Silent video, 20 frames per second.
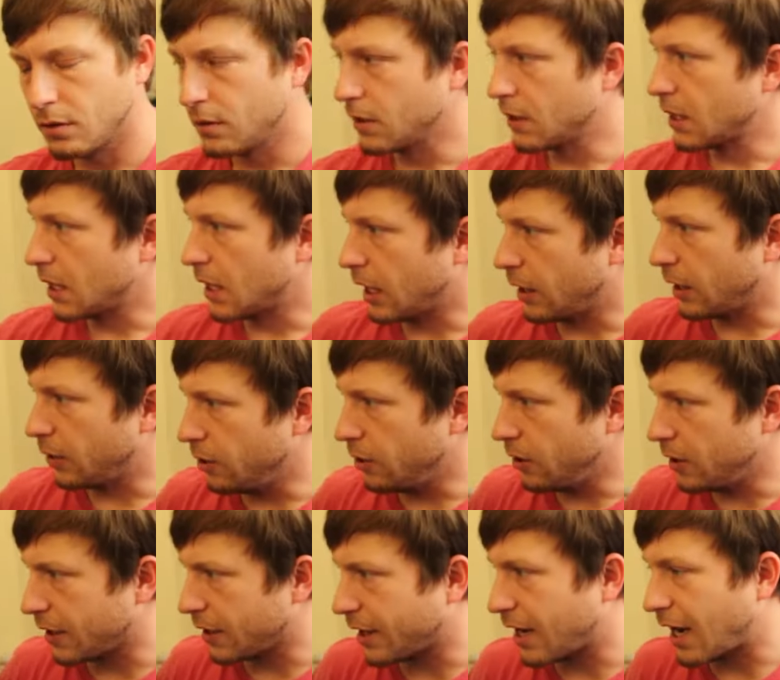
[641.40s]
And
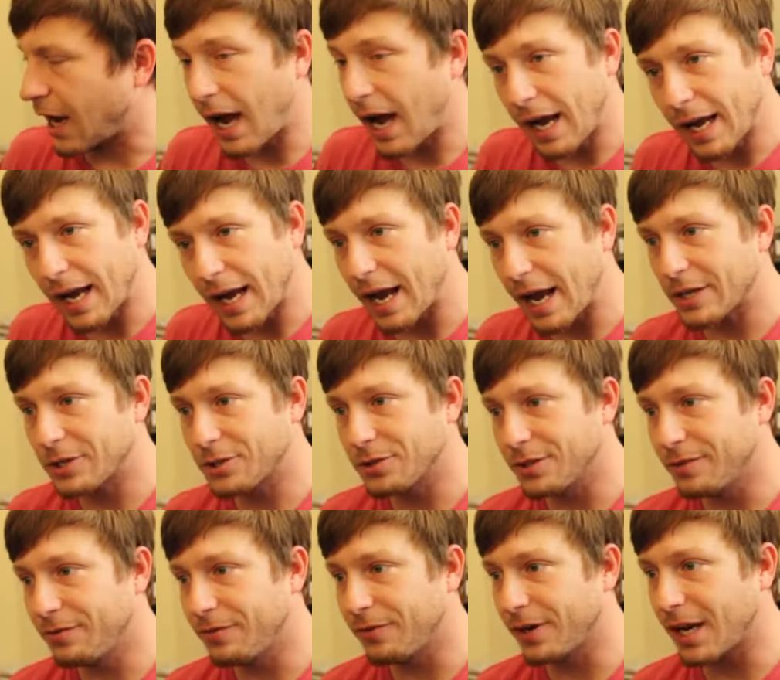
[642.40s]
look, I
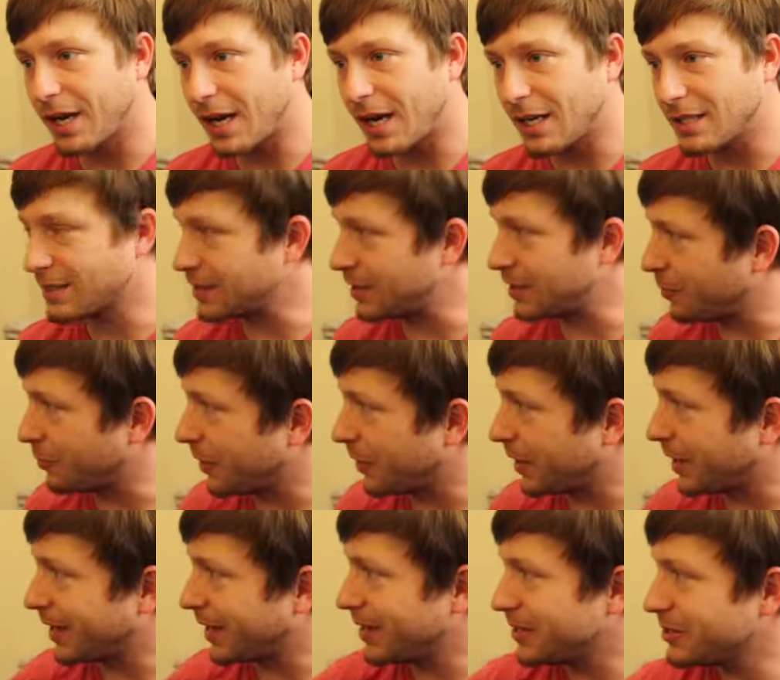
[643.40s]
actually forgot something.